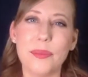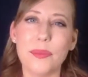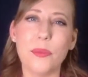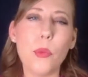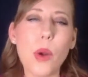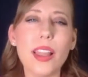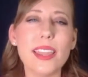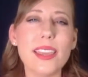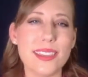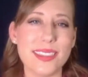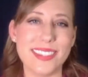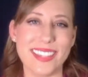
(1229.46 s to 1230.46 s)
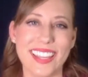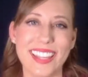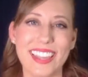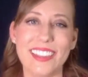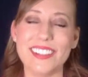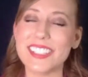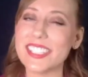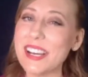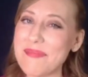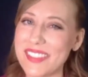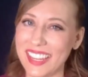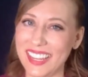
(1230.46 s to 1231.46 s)
What is it? There's
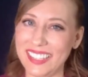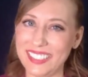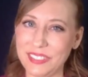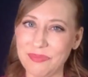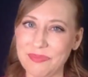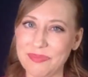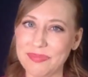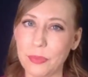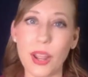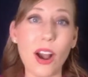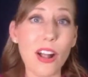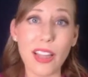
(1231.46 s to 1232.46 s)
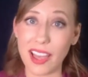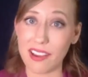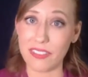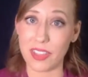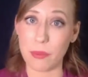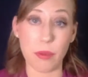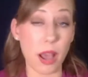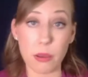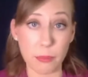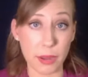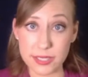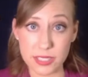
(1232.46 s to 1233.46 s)
something. We all have them,
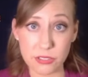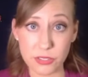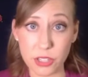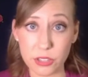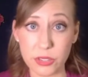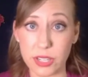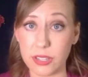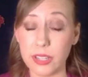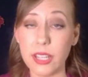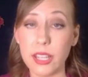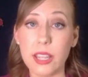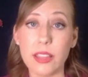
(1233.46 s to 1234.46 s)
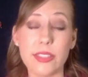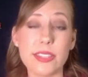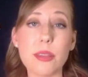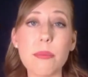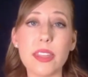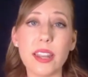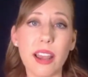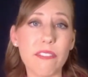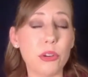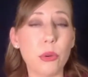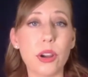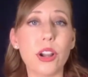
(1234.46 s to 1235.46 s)
myself included. It's something I have
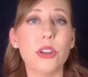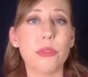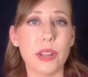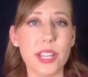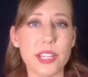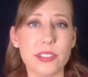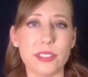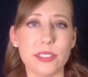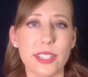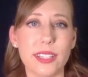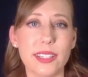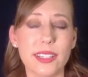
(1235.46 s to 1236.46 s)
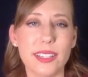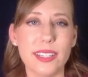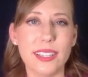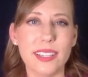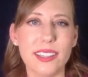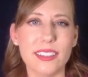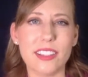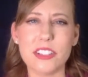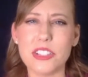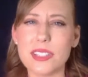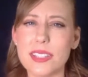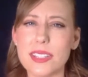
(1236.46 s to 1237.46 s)
to work on regularly. They're
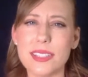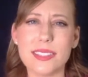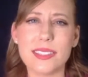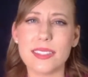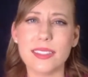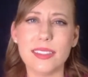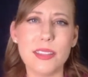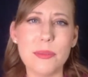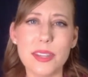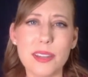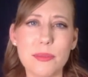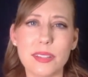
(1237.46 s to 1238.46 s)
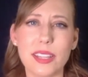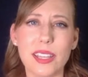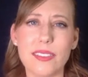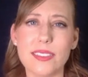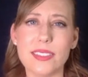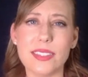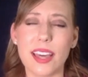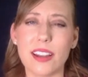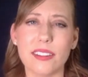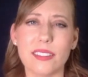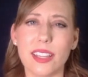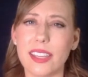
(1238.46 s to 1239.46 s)
just these limiting beliefs that
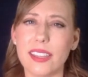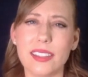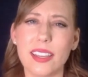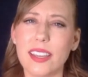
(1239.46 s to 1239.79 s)
are like